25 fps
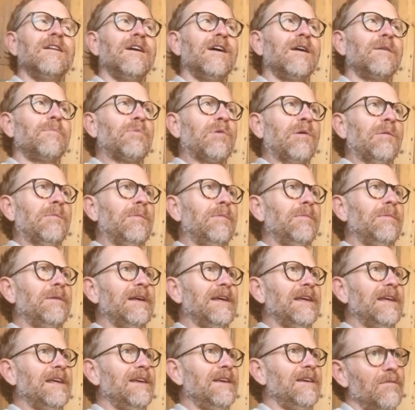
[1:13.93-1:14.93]
Like
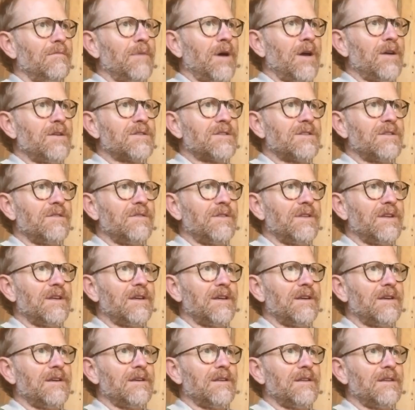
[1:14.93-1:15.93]
probably most of
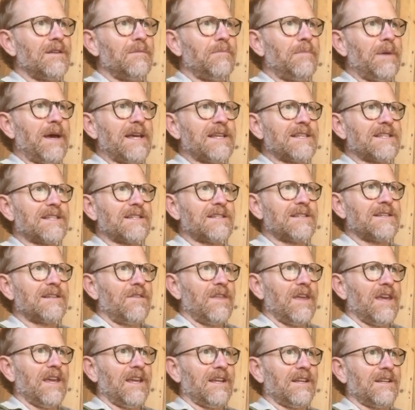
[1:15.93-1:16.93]
the, the best
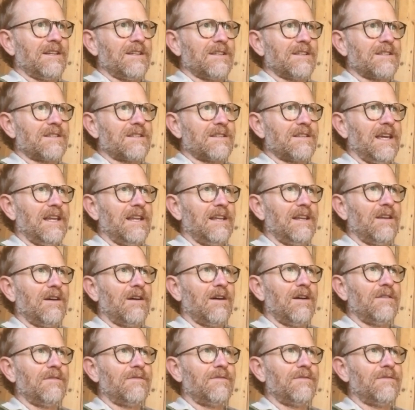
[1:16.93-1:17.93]
things in
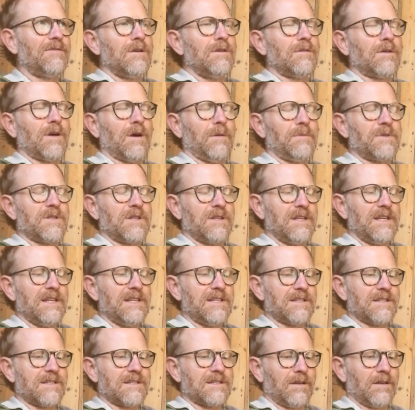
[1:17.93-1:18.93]
life, you come to
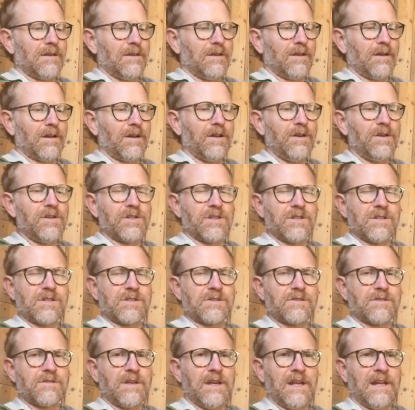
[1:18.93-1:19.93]
these
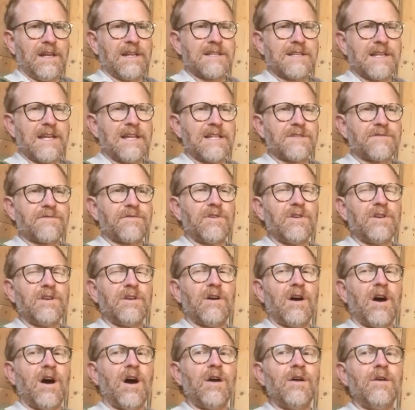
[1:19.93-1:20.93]
conclusions in a sense through
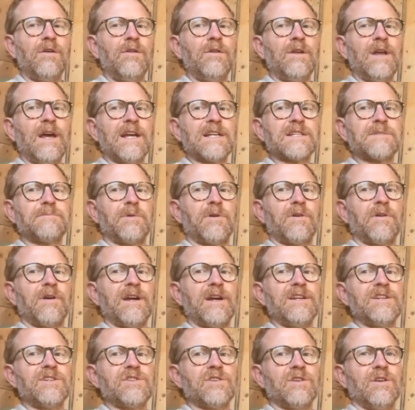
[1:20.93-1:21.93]
your own
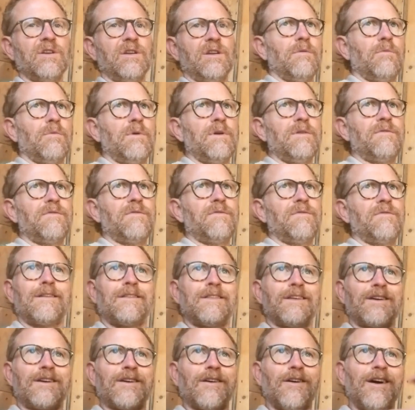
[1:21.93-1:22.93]
exploration with
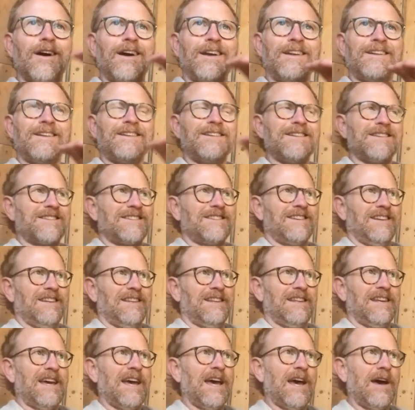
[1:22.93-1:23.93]
the guidance
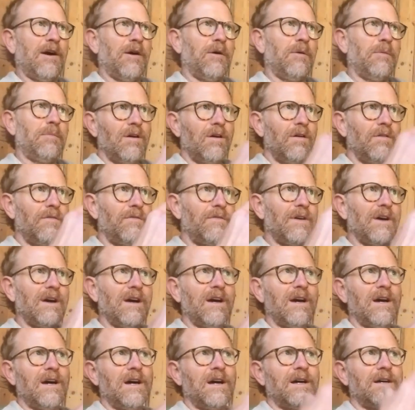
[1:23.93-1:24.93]
and the help of
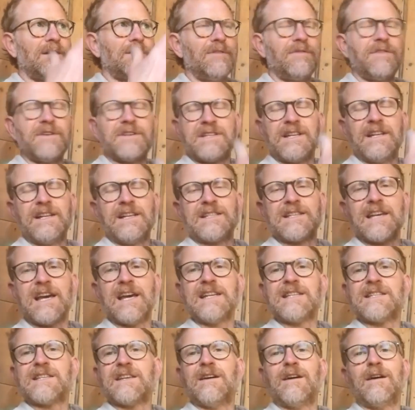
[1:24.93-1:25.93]
a
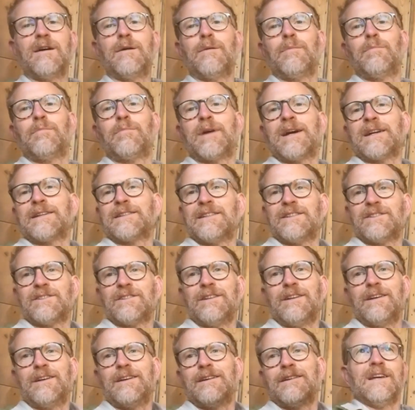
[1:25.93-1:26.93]
facilitator,
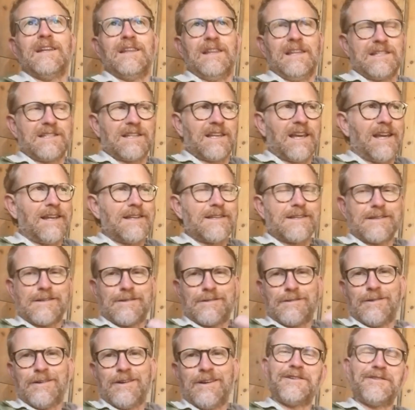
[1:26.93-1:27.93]
practitioner, in this
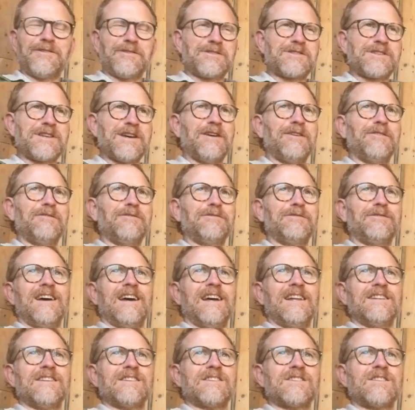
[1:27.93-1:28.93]
case, yourself
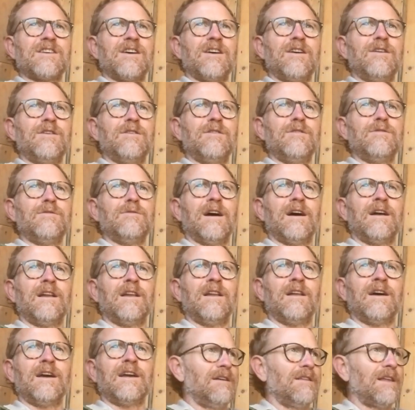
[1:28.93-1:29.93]
and so i
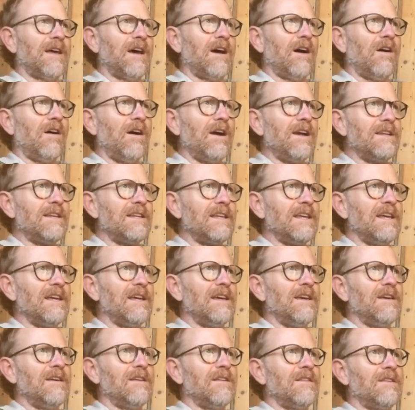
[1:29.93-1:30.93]
like that
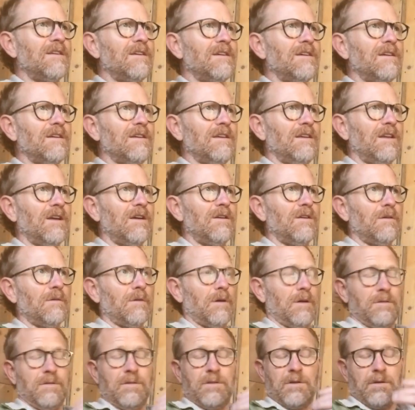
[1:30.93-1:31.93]
idea that you know
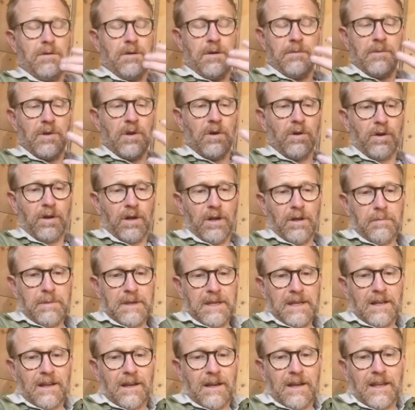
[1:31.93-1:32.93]
i'm not i'm not going to
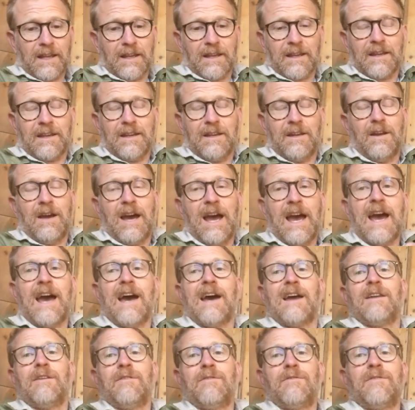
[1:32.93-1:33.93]
be like you know
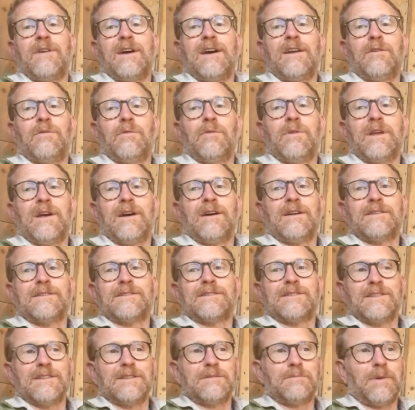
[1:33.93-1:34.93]
hand fed all the
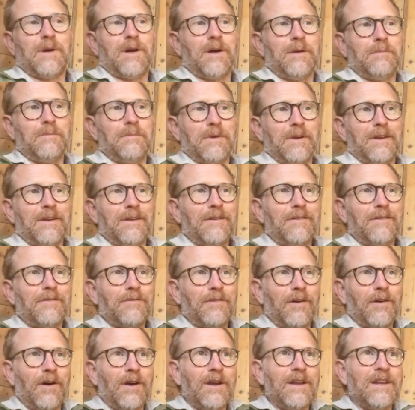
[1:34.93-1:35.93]
answers but i'm going to
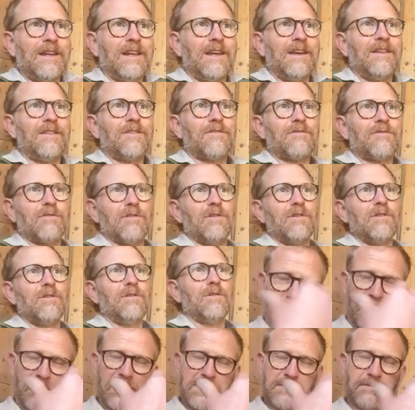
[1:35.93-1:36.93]
find it through
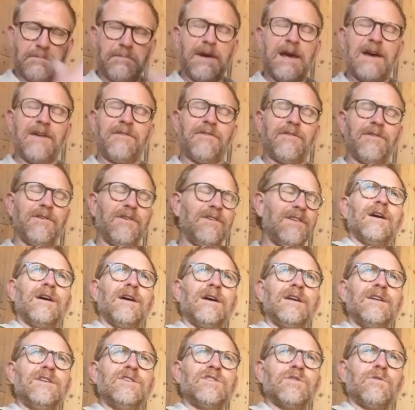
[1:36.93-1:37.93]
this method
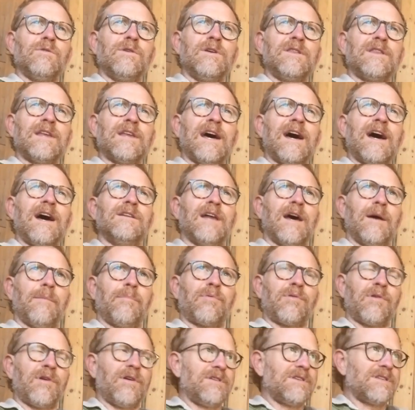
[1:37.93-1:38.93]
i enjoyed that that
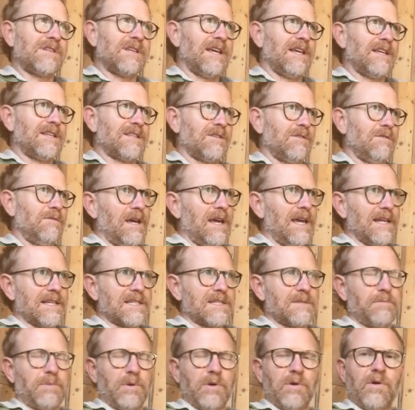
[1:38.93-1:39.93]
process of
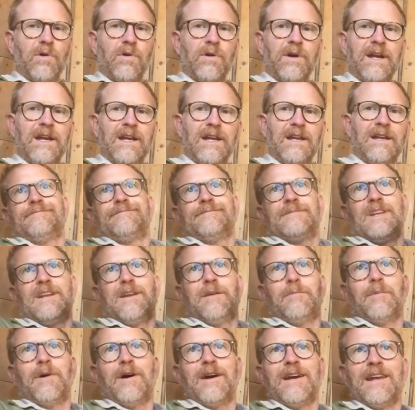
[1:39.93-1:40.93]
exploring you
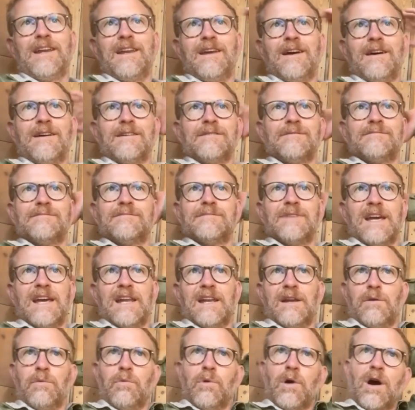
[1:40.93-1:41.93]
know my inner
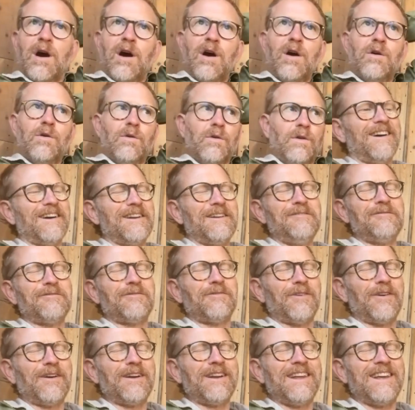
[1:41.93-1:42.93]
in a world. I didn't
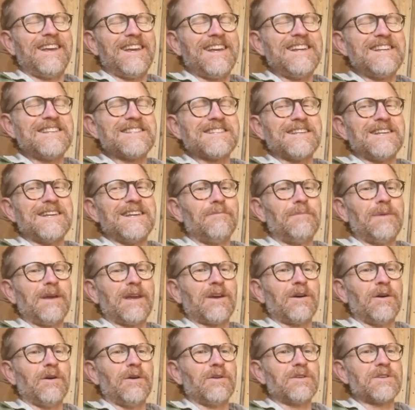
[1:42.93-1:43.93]
find it easy
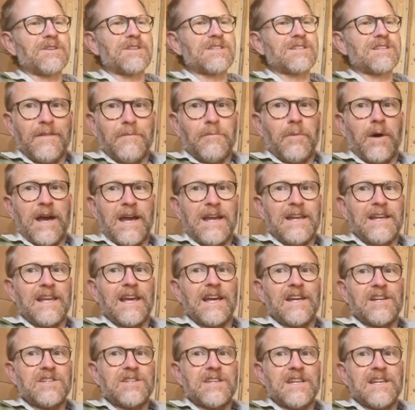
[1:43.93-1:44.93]
because my
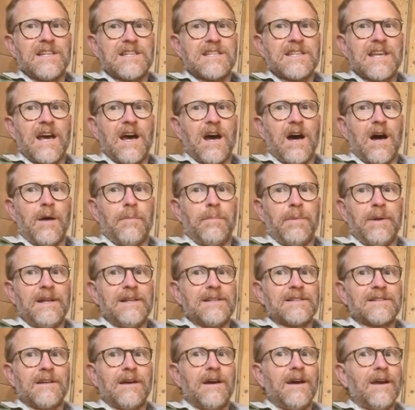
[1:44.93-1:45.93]
ADHD set up and
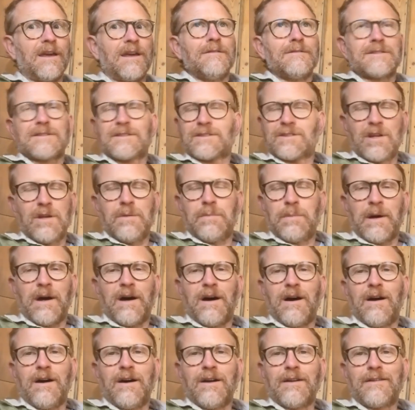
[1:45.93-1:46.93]
it's like super
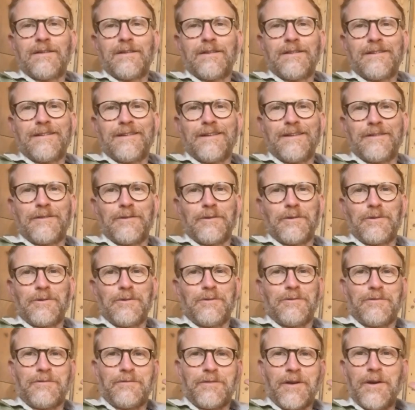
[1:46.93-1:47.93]
hard to sort
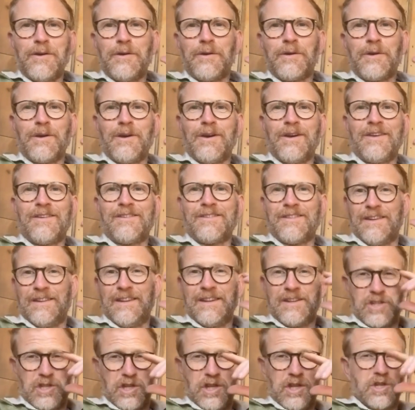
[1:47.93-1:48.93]
of focus and
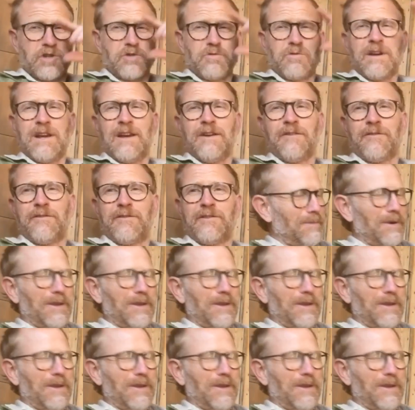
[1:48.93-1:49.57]
there's the drift.